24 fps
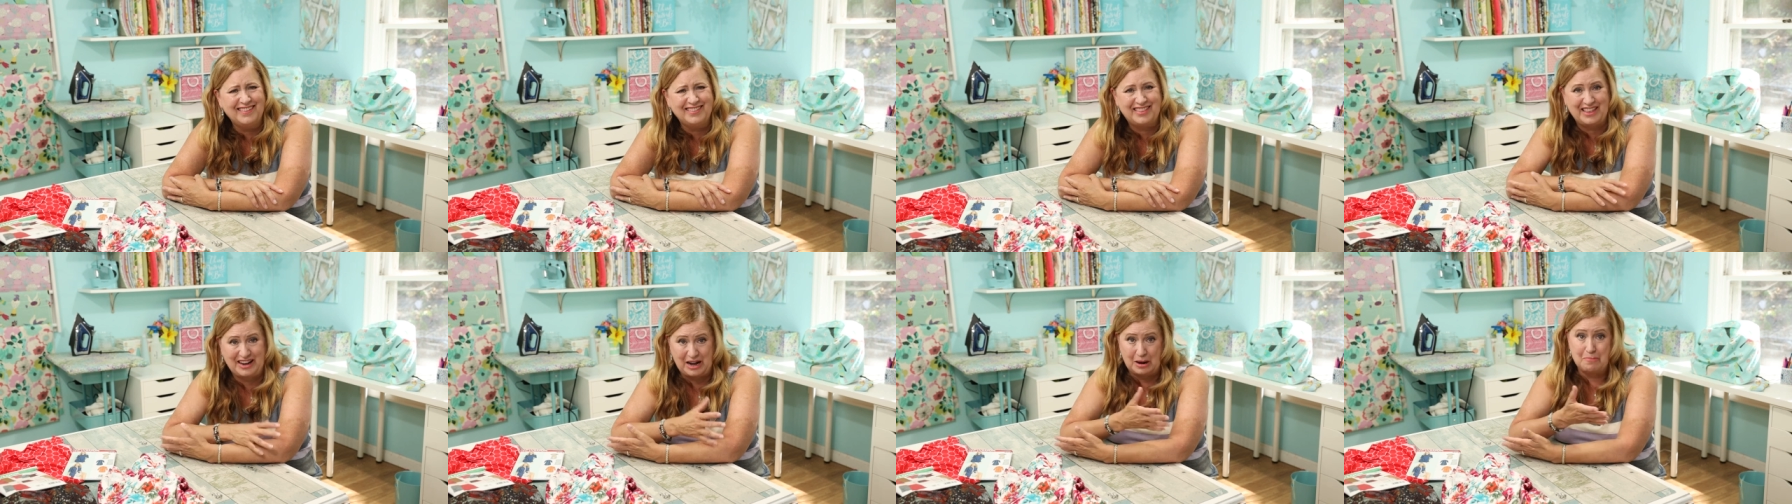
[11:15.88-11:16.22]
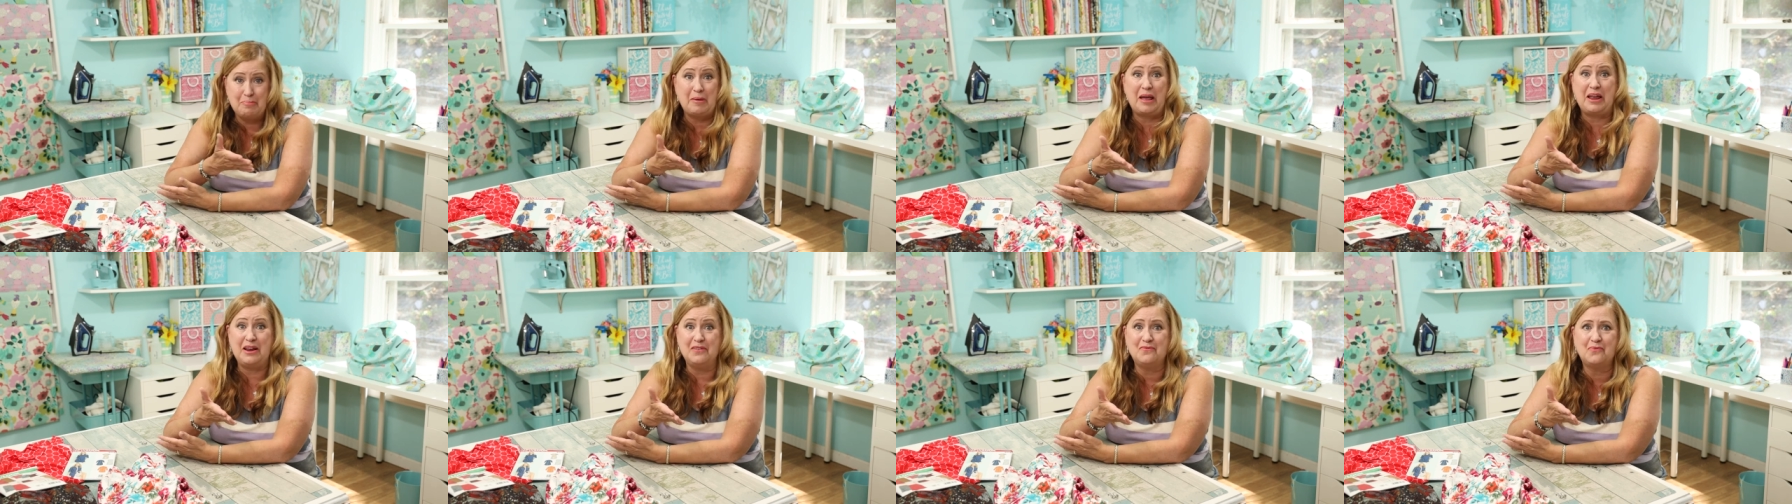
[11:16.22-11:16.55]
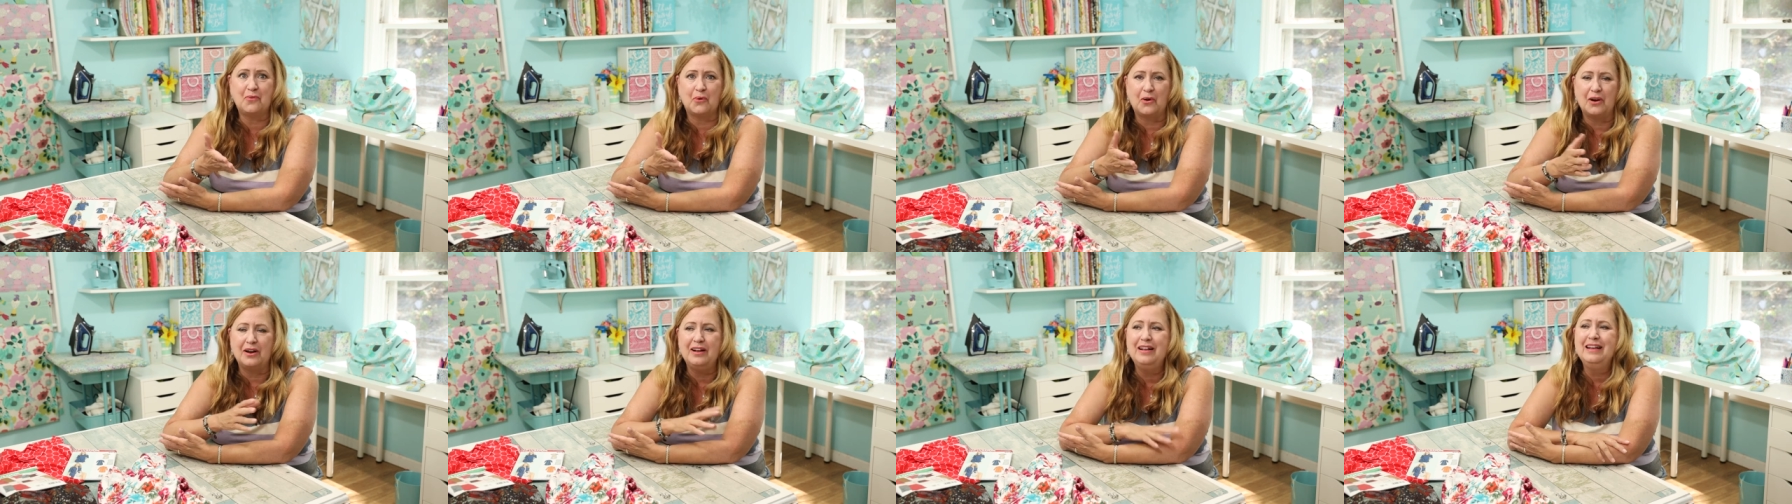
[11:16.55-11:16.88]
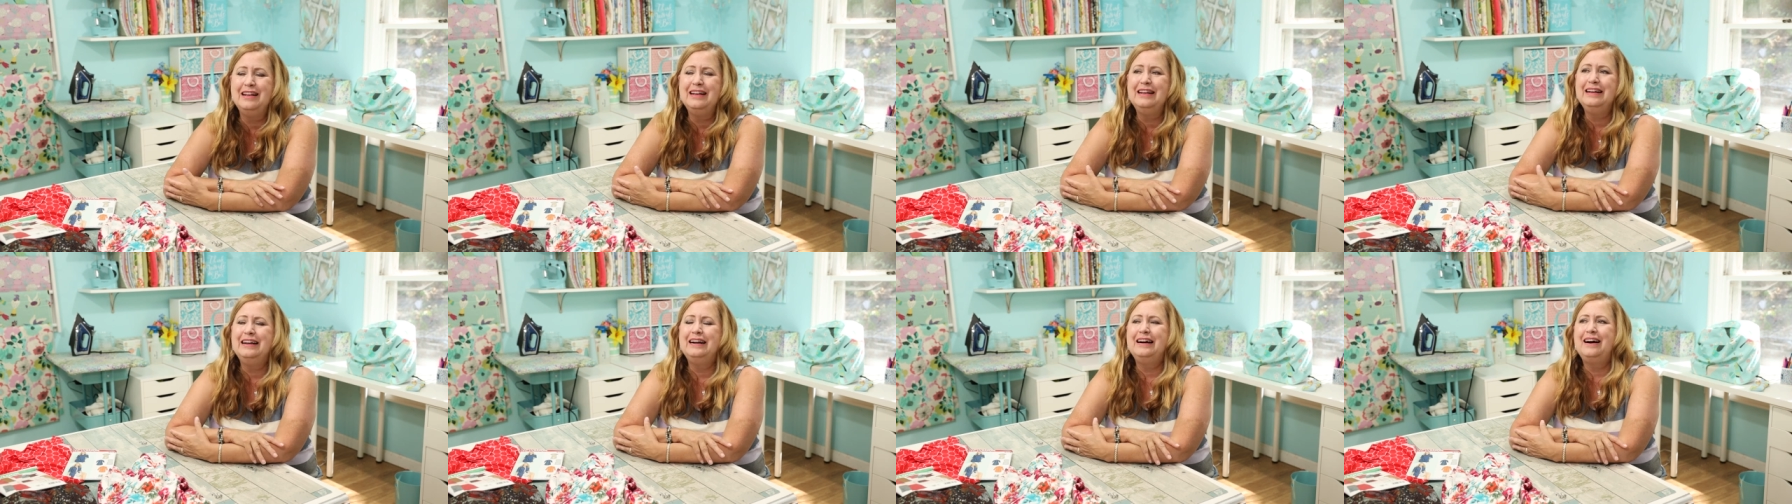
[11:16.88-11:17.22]
that I paid for.
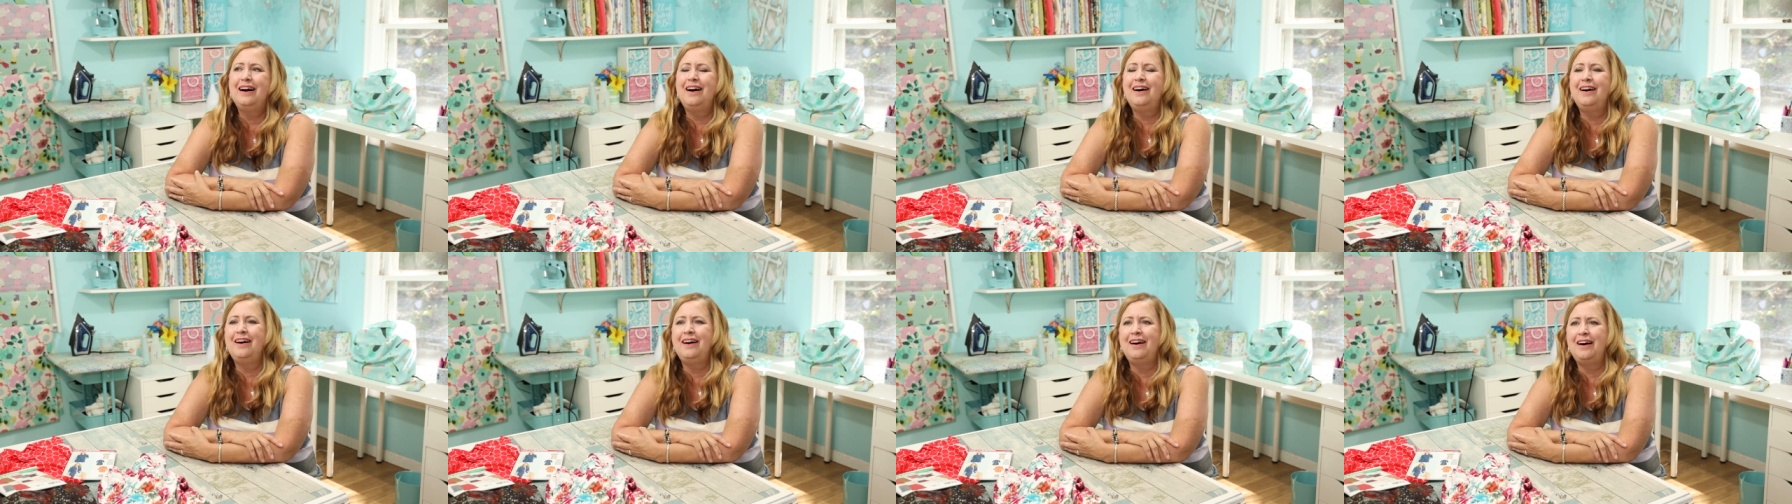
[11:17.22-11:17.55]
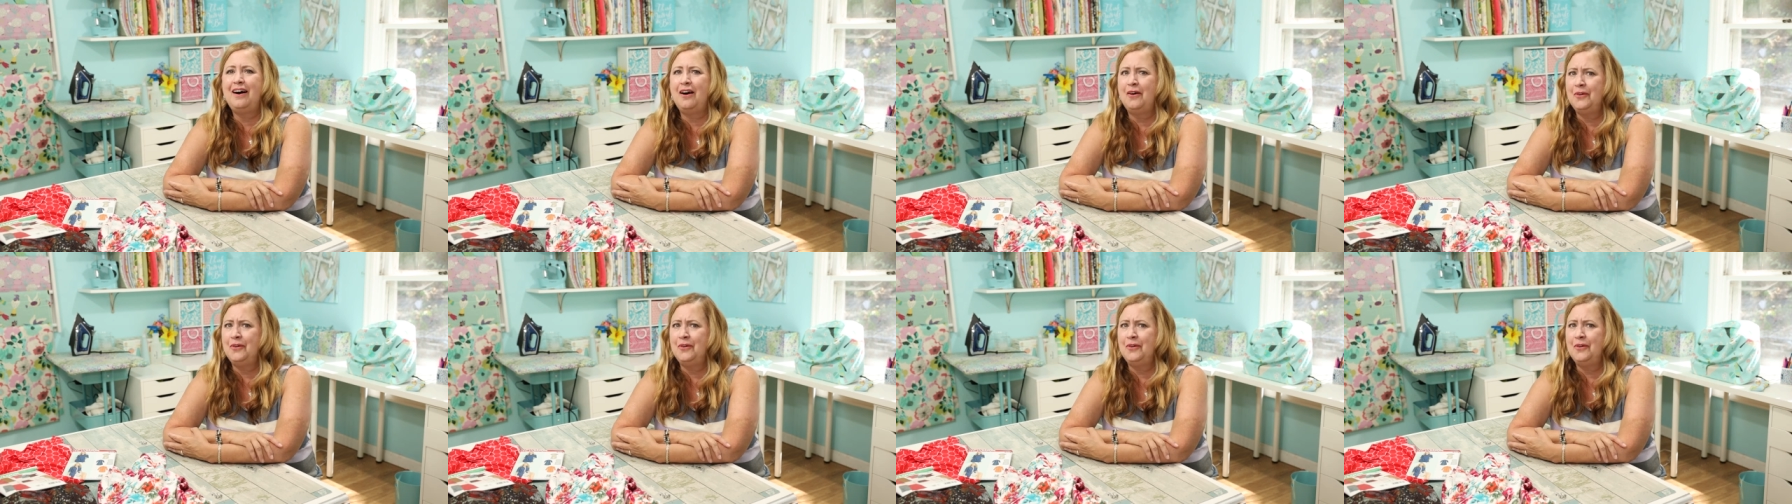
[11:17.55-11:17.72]
Uh,